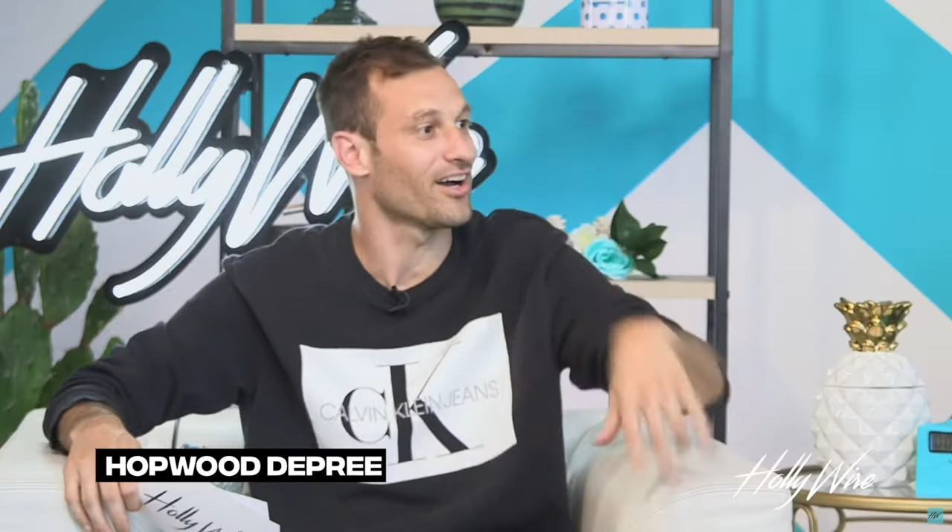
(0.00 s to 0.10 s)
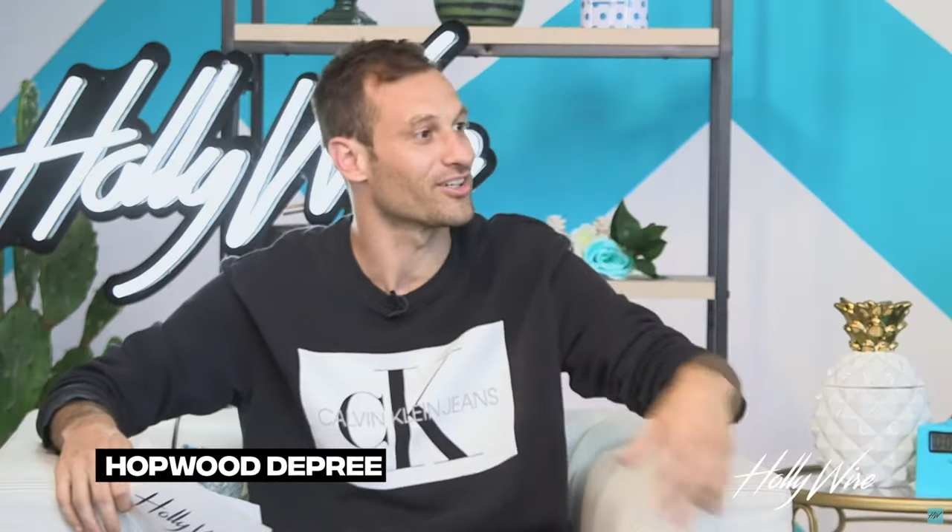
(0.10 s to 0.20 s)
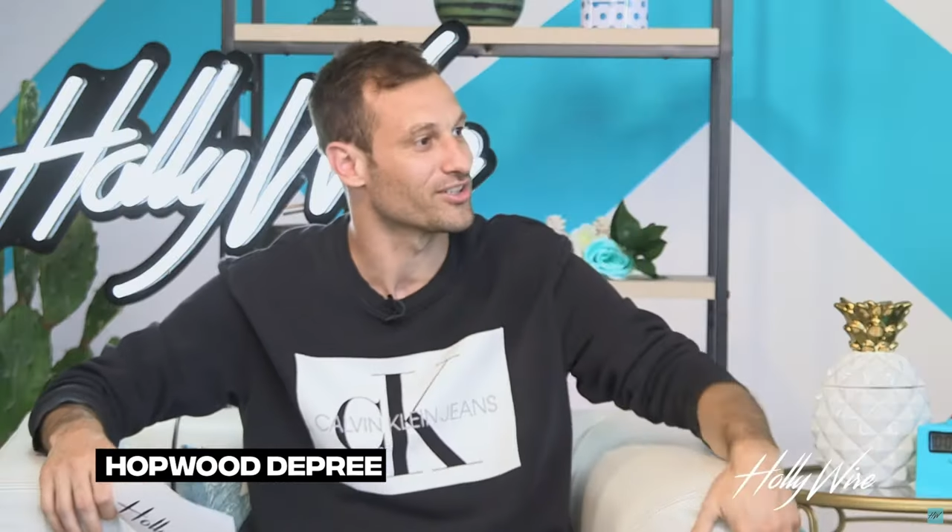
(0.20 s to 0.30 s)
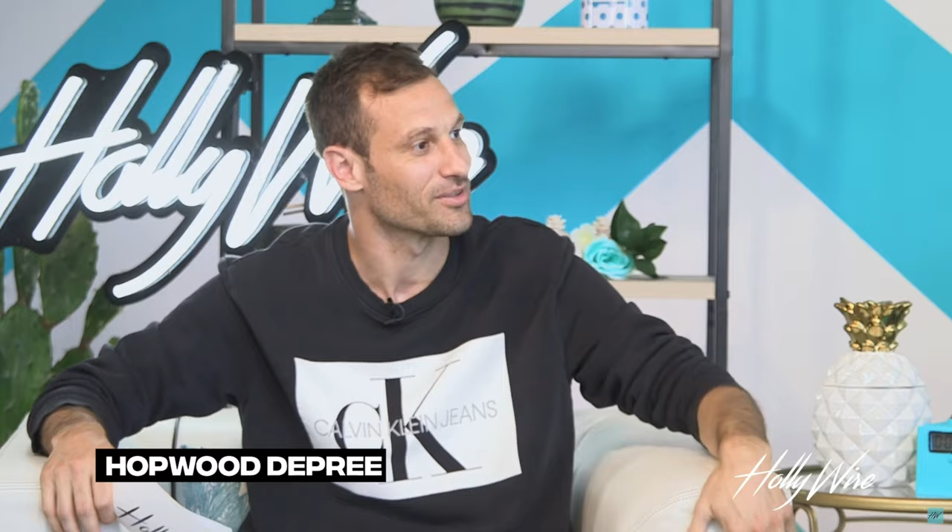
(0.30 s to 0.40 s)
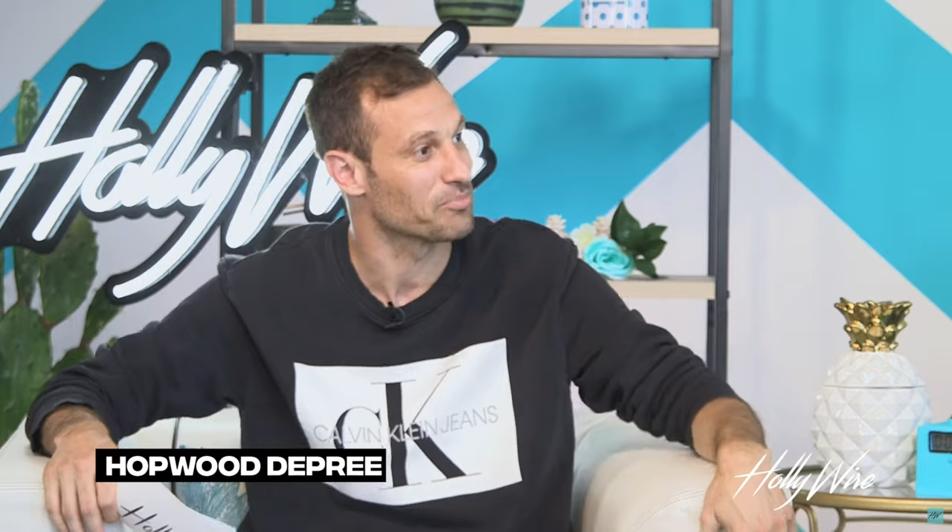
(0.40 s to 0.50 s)

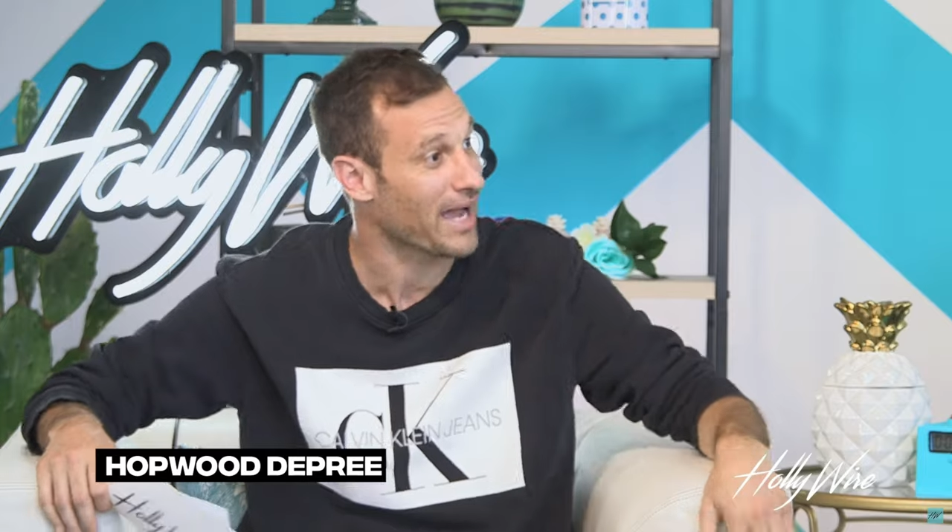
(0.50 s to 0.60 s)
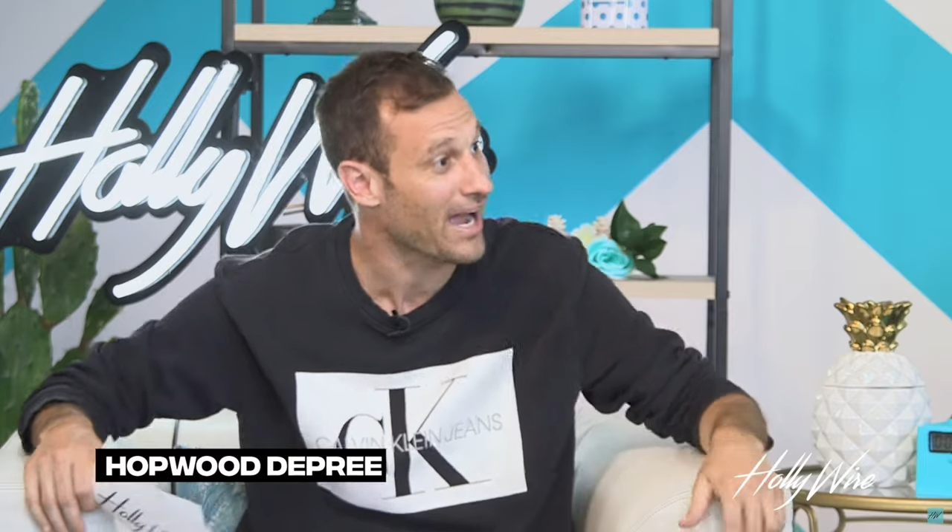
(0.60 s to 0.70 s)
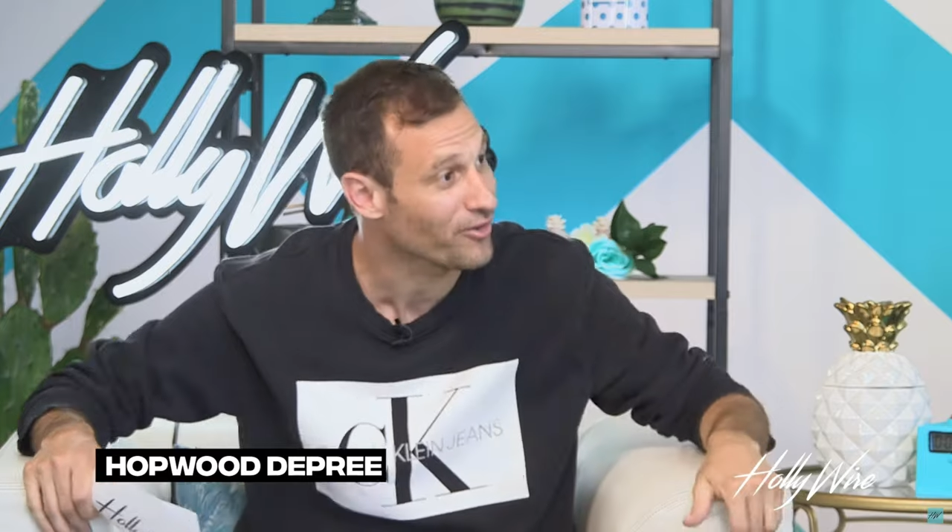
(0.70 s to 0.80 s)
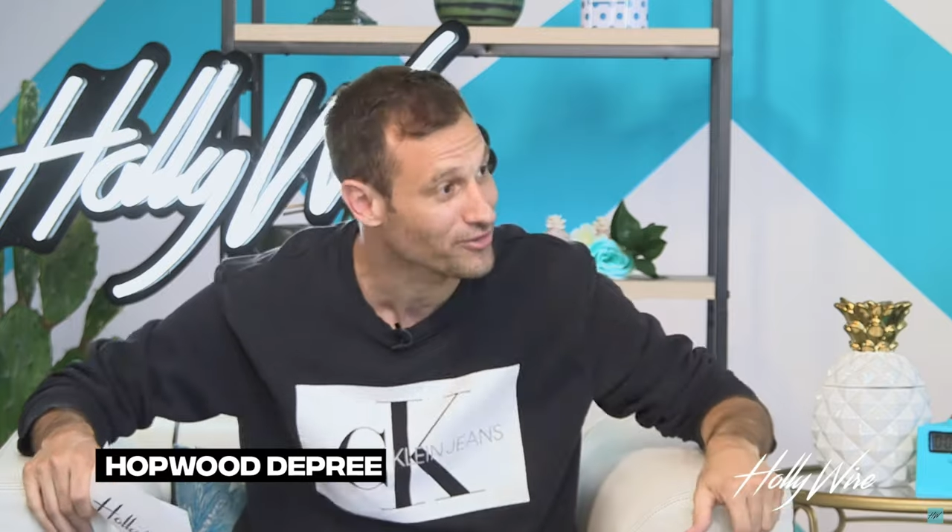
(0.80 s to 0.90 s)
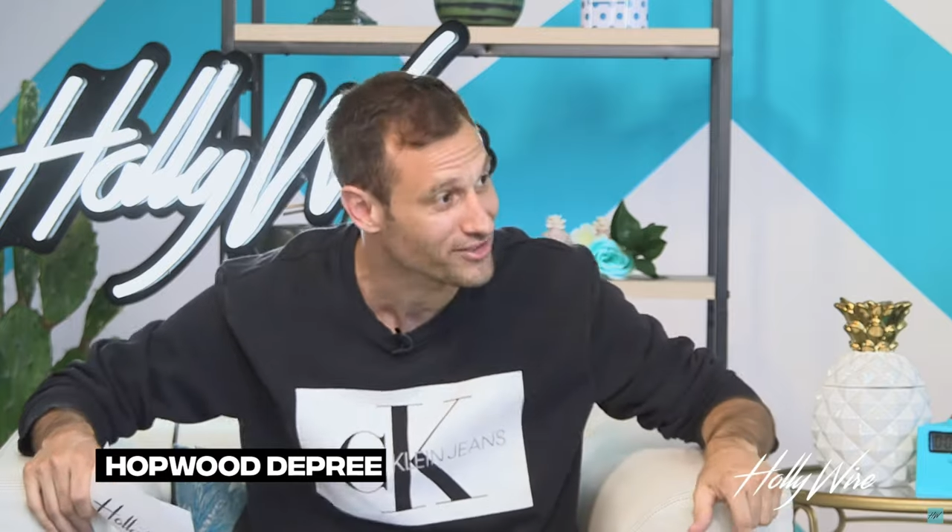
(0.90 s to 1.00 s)
pounds.
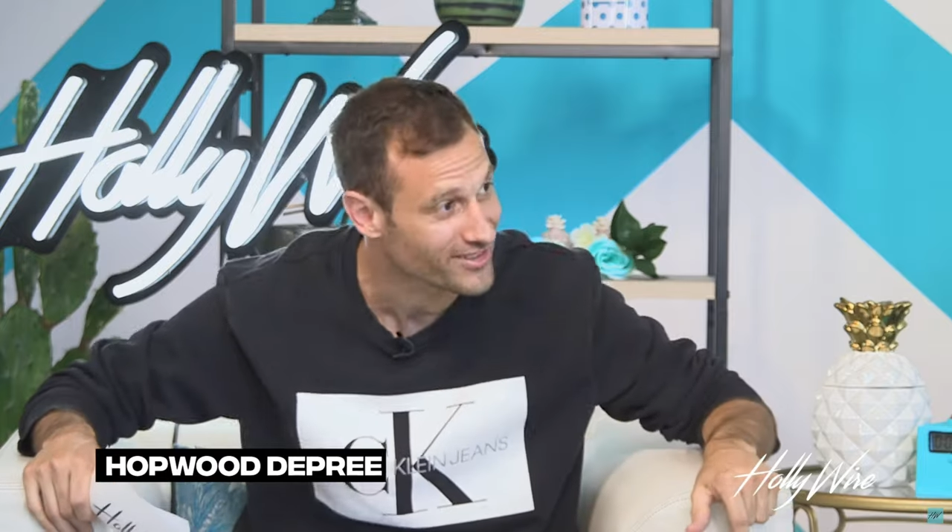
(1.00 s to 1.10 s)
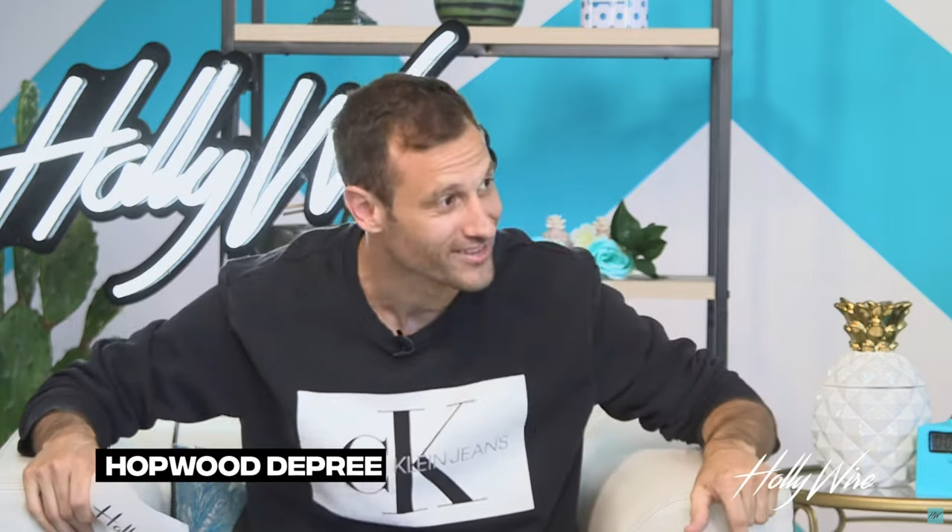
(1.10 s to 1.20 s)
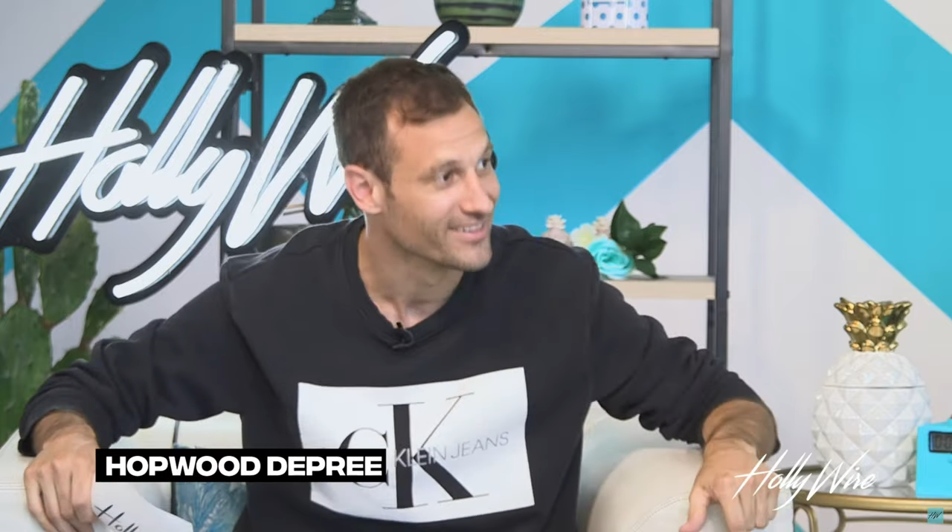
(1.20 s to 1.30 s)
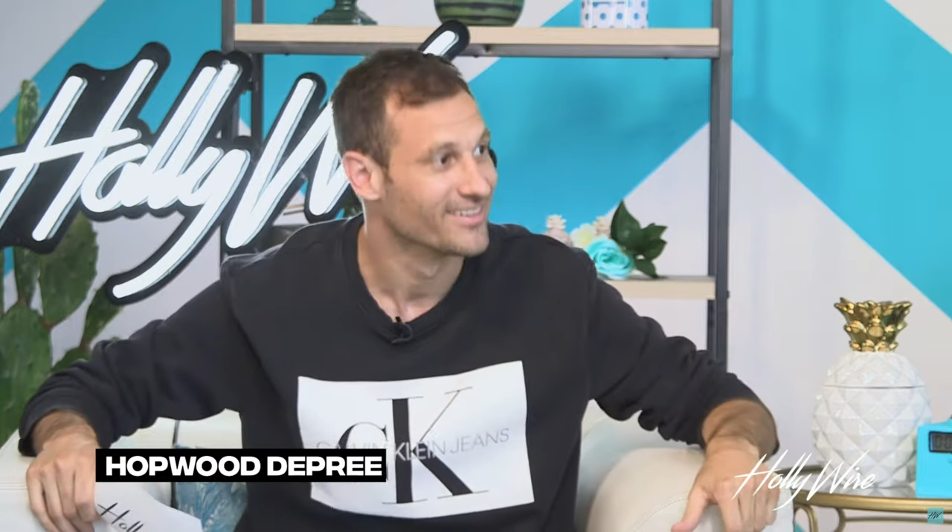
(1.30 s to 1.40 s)
Pounds? So, yeah, so